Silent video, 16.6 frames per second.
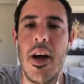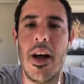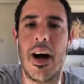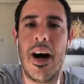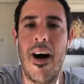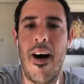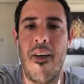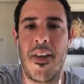
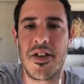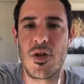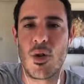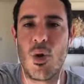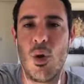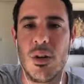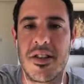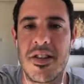And that's
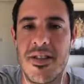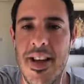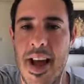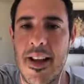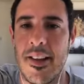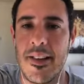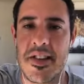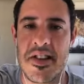called
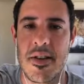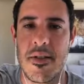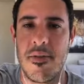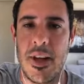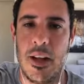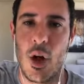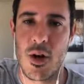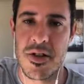sales
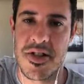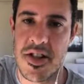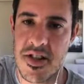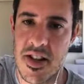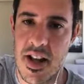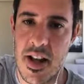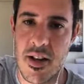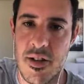
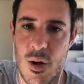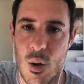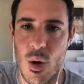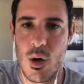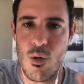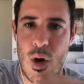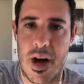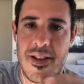velocity. So you want
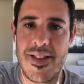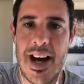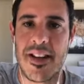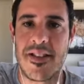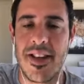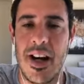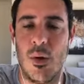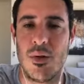to write that
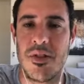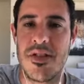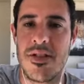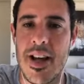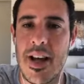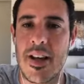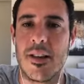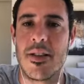down,
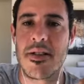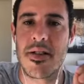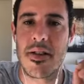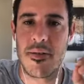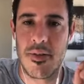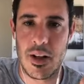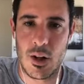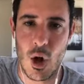sales
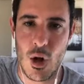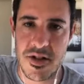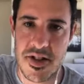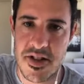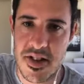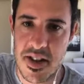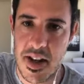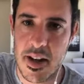
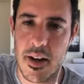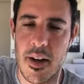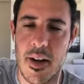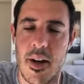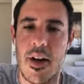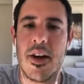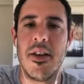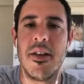velocity.
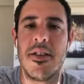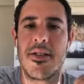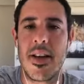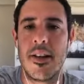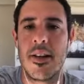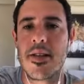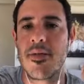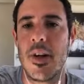
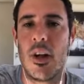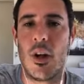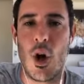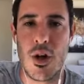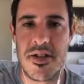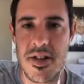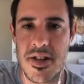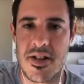Sales
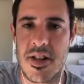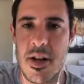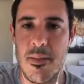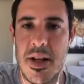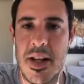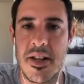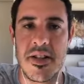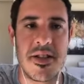velocity
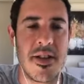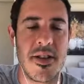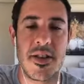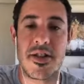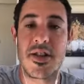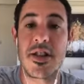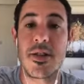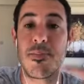means the
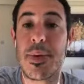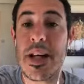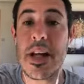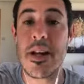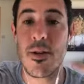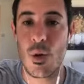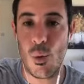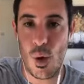
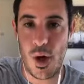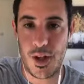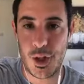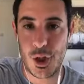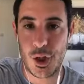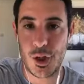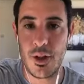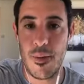speed in
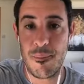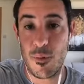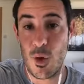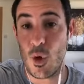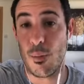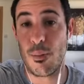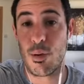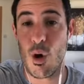which
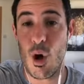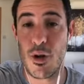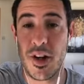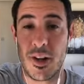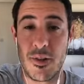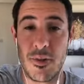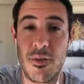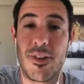your
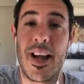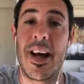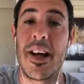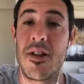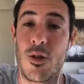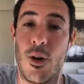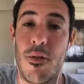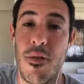product
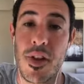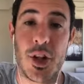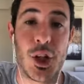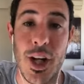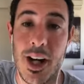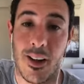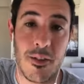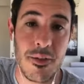flies off the
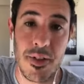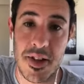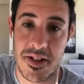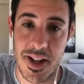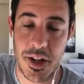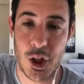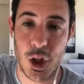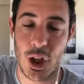shelf,
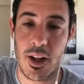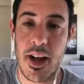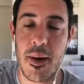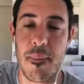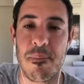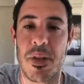essentially.